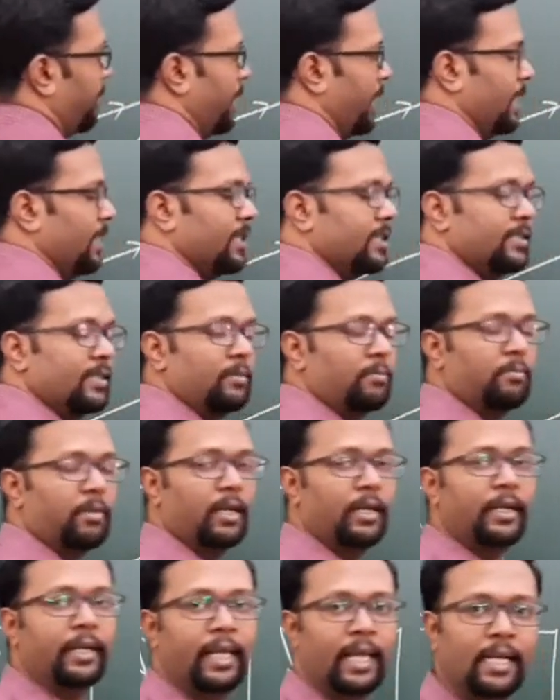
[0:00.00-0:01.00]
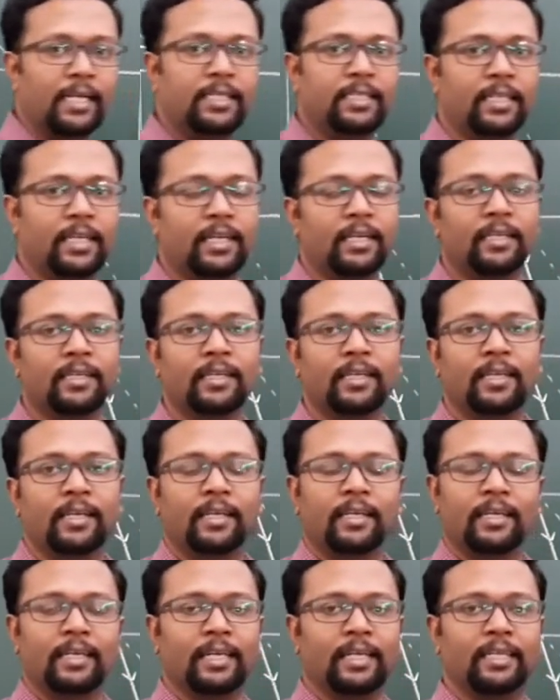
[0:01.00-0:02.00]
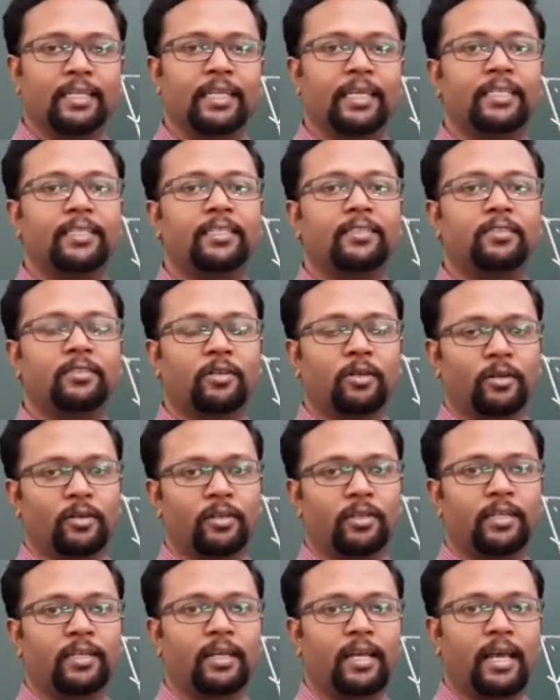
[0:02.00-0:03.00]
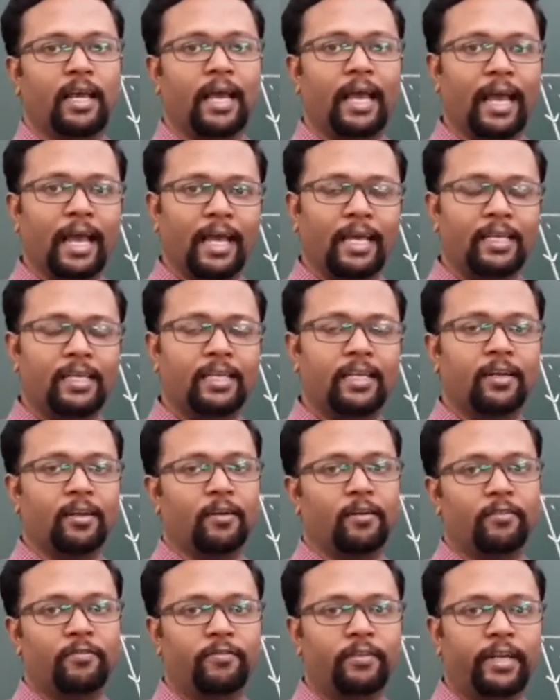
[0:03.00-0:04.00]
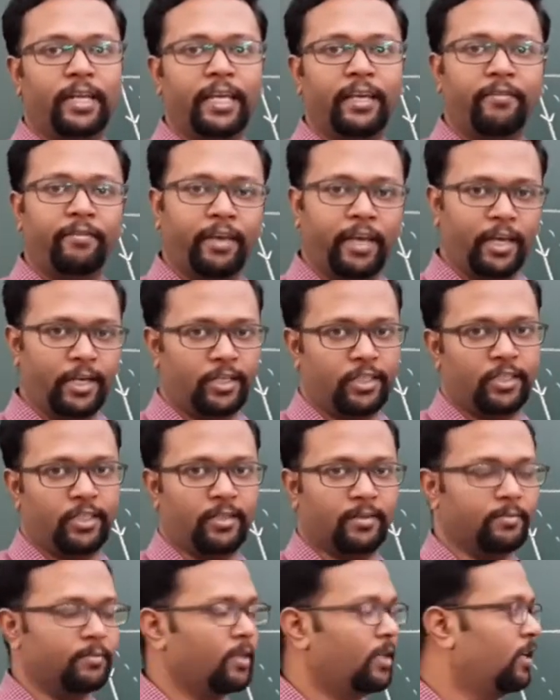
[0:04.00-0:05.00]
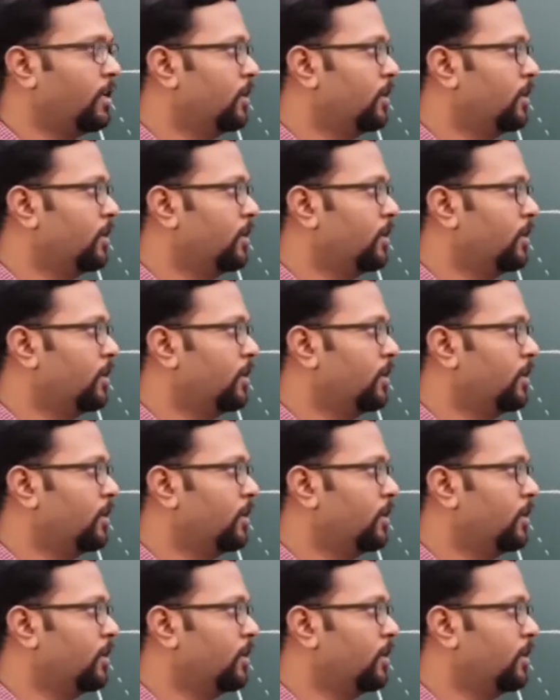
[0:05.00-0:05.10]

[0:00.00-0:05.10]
by the symbol delta, and that is called angle of deviation.